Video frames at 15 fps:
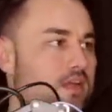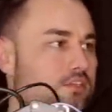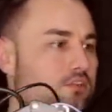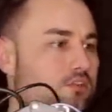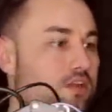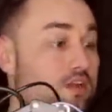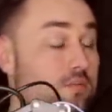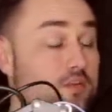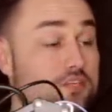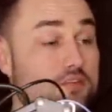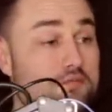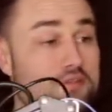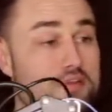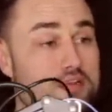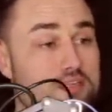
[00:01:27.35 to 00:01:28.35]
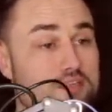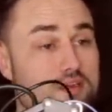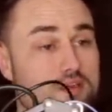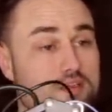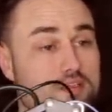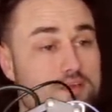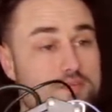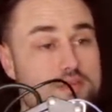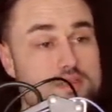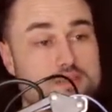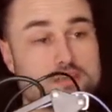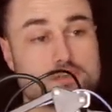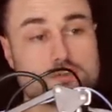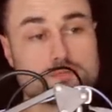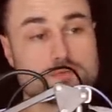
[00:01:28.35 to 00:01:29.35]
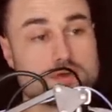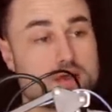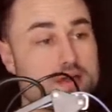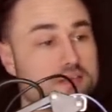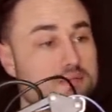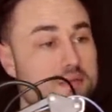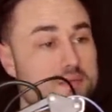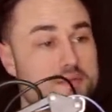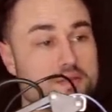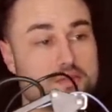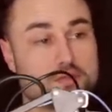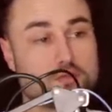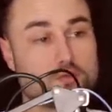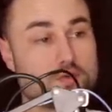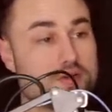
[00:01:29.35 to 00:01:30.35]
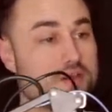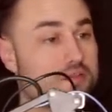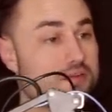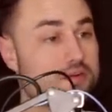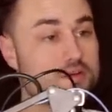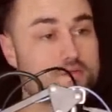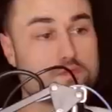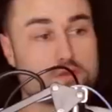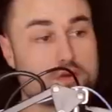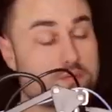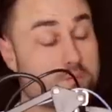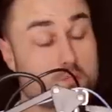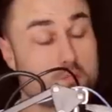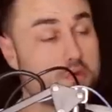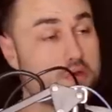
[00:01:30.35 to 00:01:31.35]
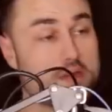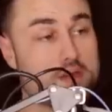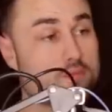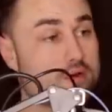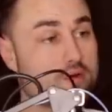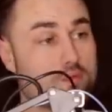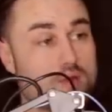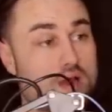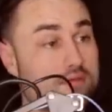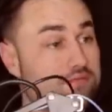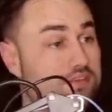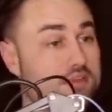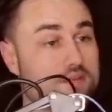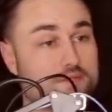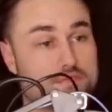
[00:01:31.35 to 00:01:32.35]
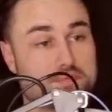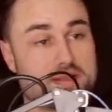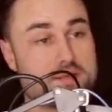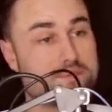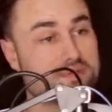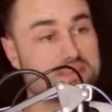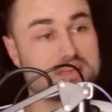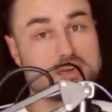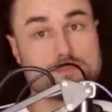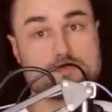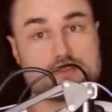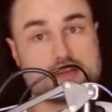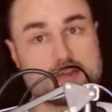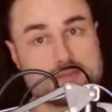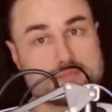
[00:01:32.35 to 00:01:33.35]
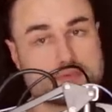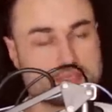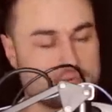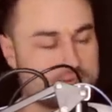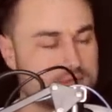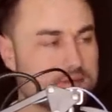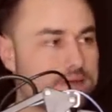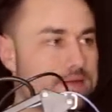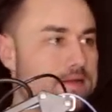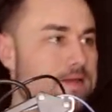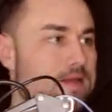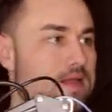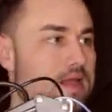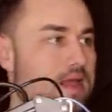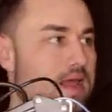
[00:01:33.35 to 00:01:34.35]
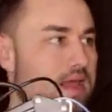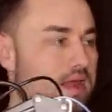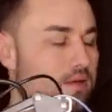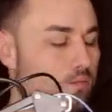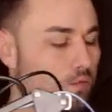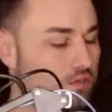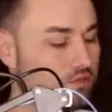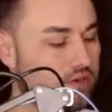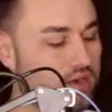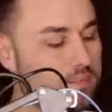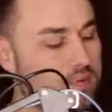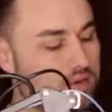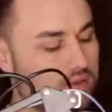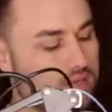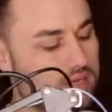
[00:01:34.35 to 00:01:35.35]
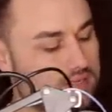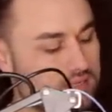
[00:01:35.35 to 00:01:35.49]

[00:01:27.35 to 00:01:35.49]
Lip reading: And so the commission fees on some of these digital products might be 20, 30, 40, anywhere. I've seen them from 10% up to 90%. And what's great about